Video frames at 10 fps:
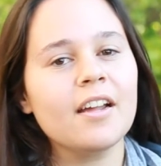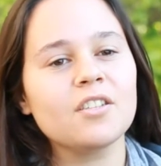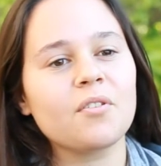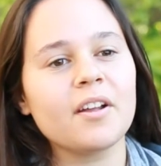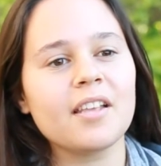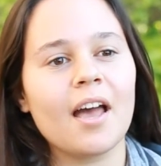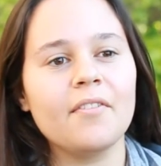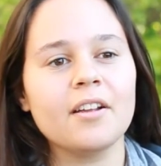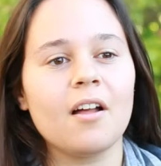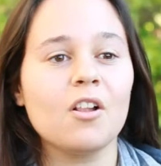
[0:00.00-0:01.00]
It's great to have
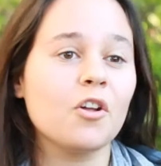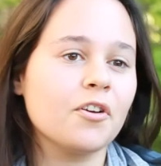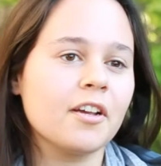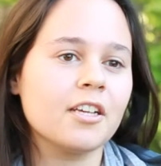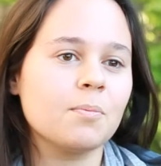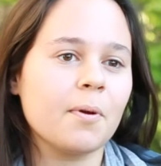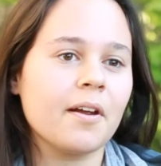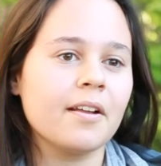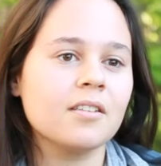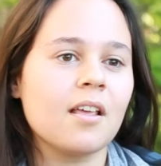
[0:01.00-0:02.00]
a learning
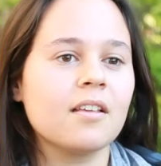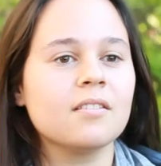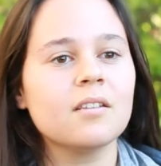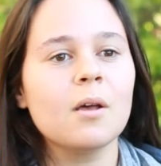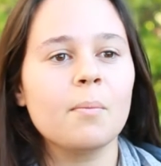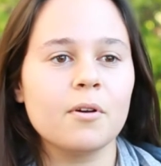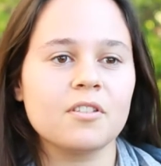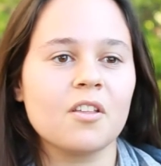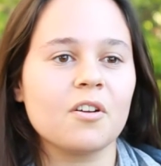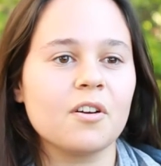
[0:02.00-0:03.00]
experience as
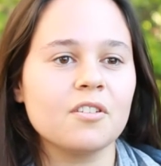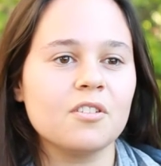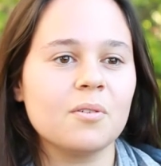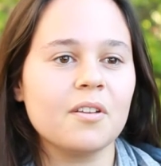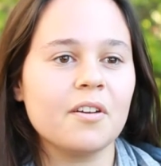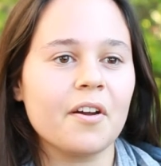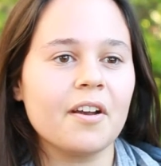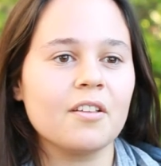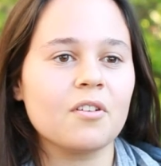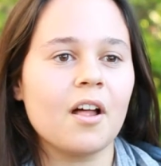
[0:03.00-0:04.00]
most other girls do in their year
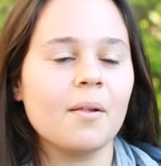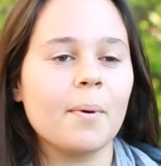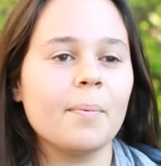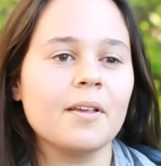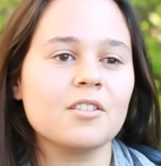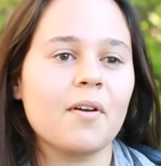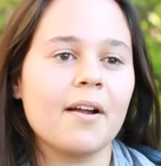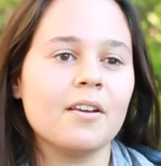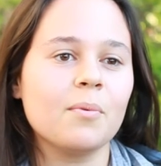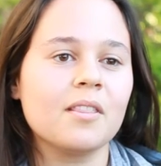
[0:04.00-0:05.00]
in Israel, but being
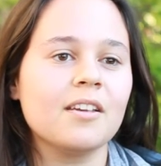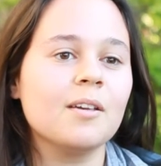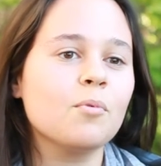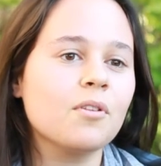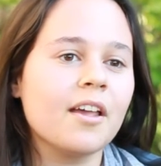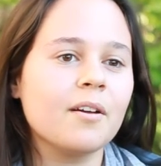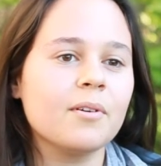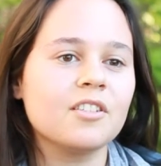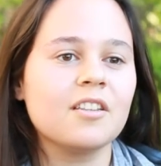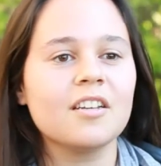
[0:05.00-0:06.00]
surrounded with the Hebrew
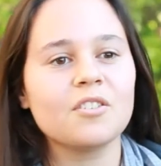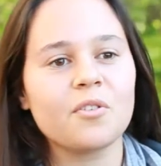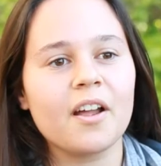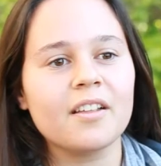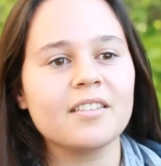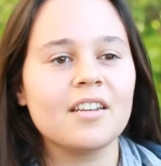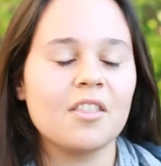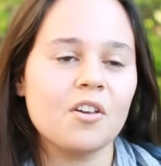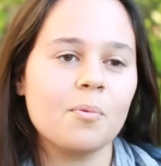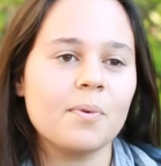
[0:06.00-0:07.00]
language and the Israelis and
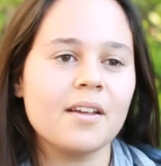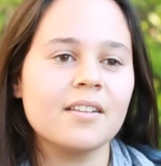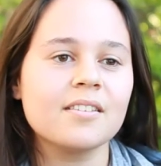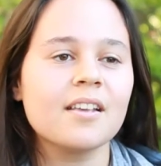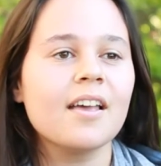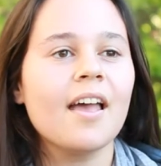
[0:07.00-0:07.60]
Ethiopians